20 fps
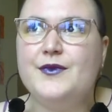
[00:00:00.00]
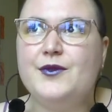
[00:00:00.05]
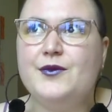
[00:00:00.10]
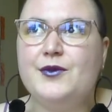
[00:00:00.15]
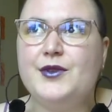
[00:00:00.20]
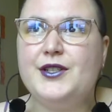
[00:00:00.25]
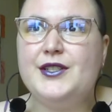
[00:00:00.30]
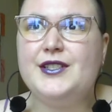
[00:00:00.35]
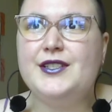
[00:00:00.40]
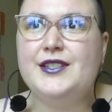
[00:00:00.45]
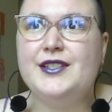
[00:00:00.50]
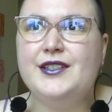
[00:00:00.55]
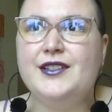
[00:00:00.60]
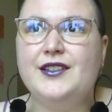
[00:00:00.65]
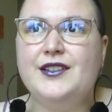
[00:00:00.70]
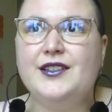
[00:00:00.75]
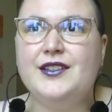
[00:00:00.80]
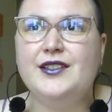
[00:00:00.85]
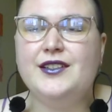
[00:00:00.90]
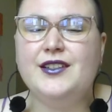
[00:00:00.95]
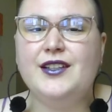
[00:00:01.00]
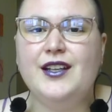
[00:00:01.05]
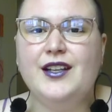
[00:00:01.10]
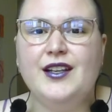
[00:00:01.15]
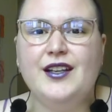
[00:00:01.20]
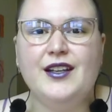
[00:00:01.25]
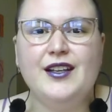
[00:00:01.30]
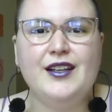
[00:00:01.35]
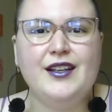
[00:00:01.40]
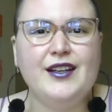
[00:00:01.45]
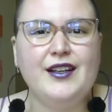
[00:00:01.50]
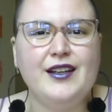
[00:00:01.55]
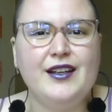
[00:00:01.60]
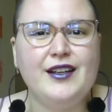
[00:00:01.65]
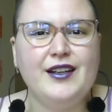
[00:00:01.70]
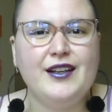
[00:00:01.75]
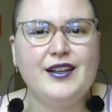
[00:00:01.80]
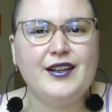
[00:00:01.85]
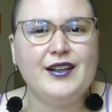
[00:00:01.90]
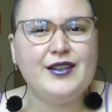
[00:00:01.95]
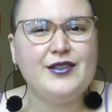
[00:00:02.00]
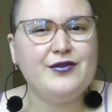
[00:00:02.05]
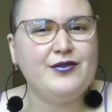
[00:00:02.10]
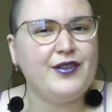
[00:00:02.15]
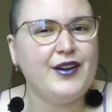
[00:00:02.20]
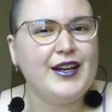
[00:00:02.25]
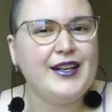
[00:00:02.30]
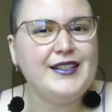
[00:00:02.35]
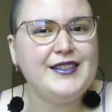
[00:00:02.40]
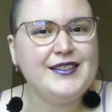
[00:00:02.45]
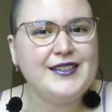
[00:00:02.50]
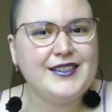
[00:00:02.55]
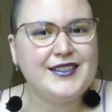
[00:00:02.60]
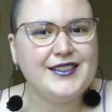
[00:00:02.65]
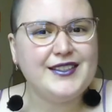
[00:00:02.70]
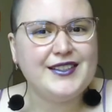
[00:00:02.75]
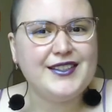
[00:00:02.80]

We're still confined